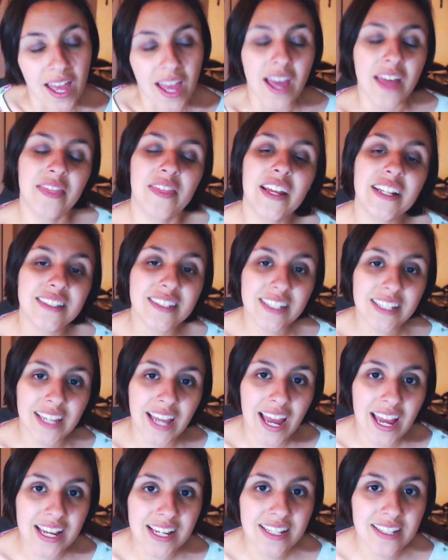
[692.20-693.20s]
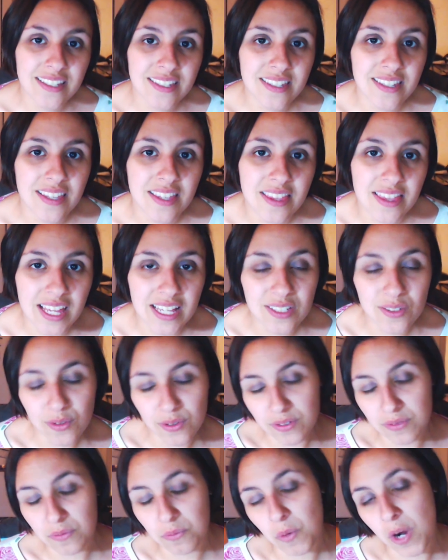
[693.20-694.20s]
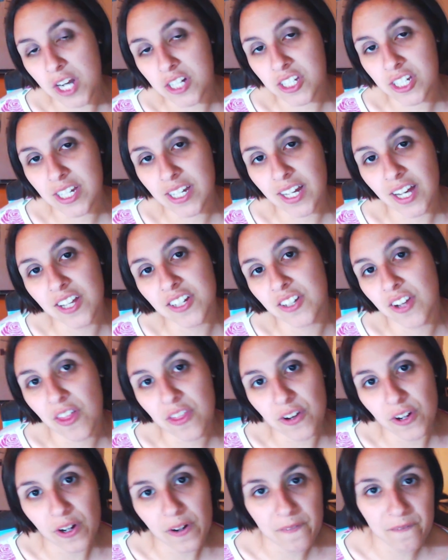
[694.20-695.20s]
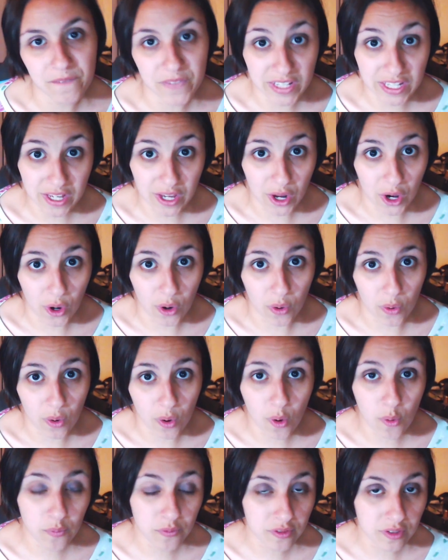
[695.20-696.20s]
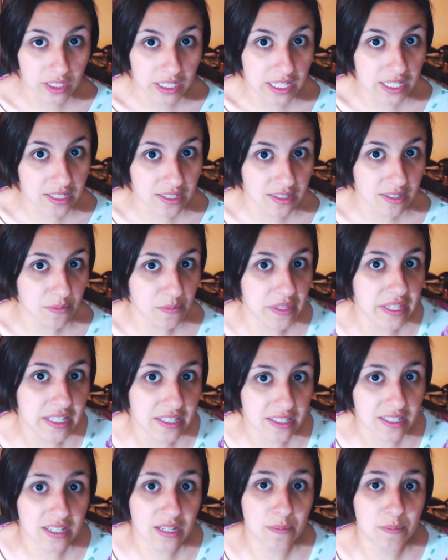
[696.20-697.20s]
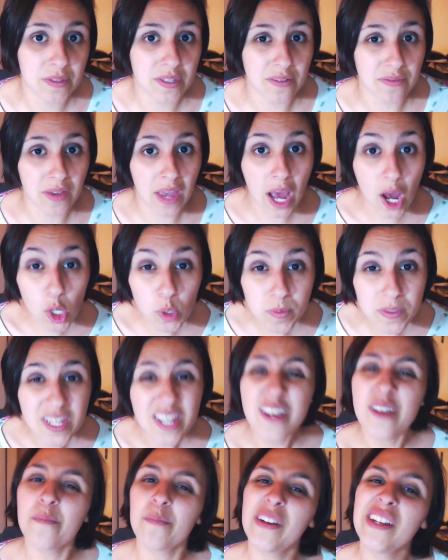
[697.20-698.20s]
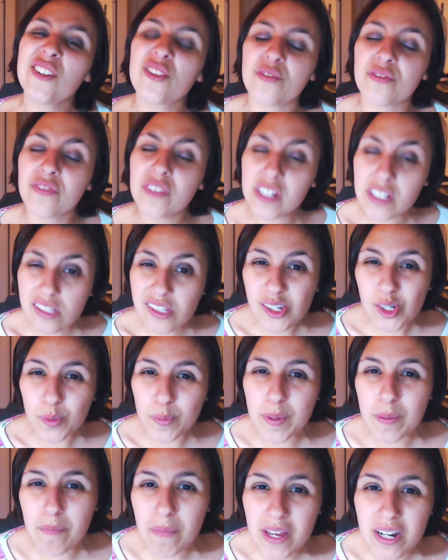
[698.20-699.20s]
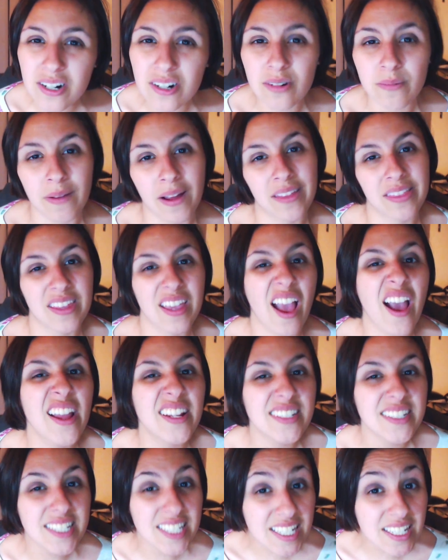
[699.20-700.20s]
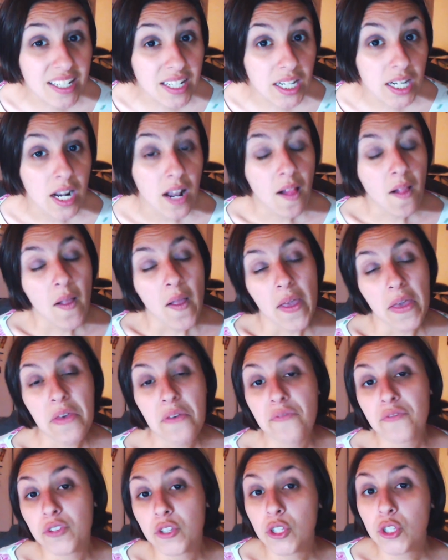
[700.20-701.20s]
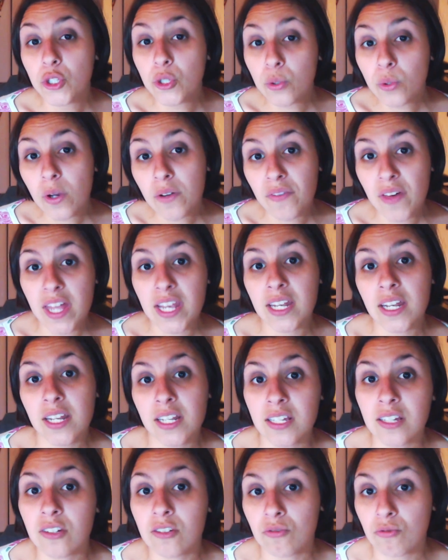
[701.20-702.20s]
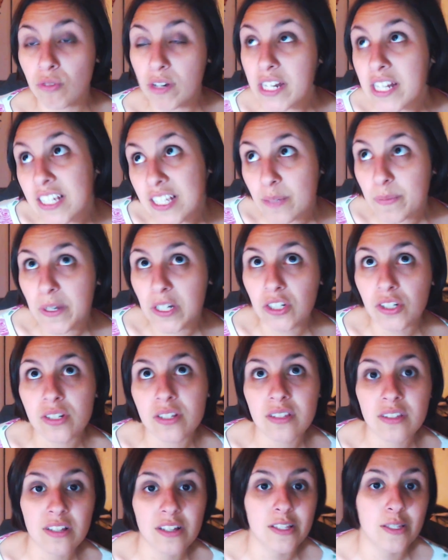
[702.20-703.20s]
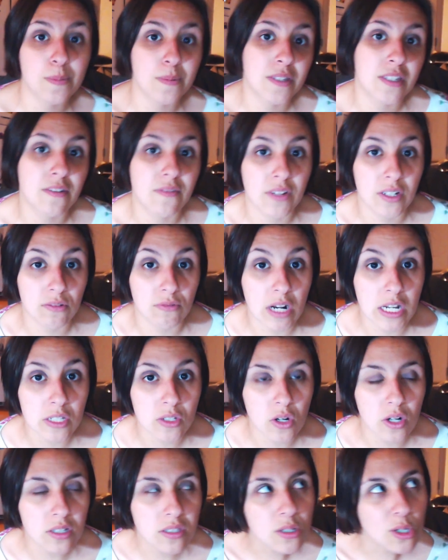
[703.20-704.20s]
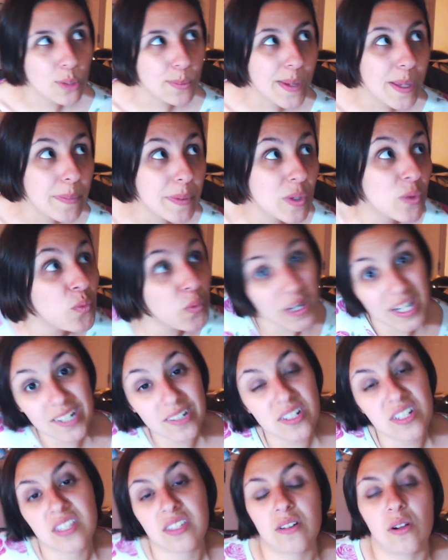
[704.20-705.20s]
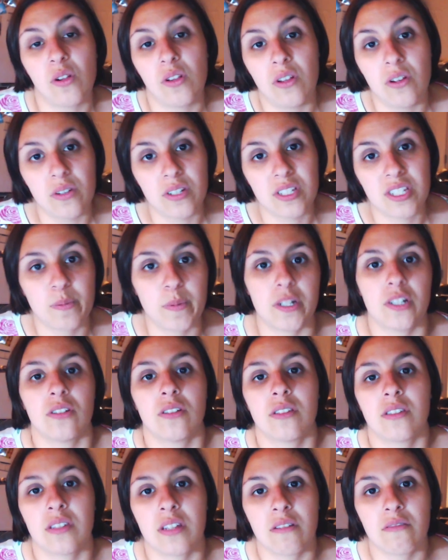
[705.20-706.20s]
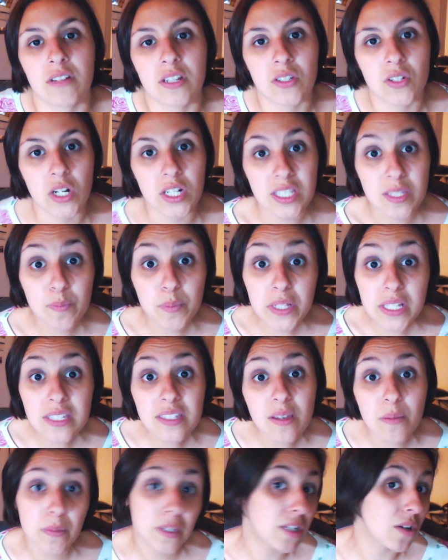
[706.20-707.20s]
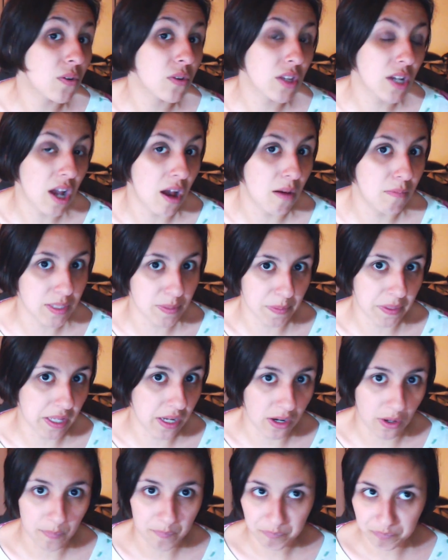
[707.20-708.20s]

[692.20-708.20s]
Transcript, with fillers: That's it, guys. Thanks for watching another video. Hopefully some of these tips have helped, made you feel a little bit better about the idea. If you have had any great experiences at specific restaurants, or maybe weird solo experiences at restaurants, please let me know in the comments below.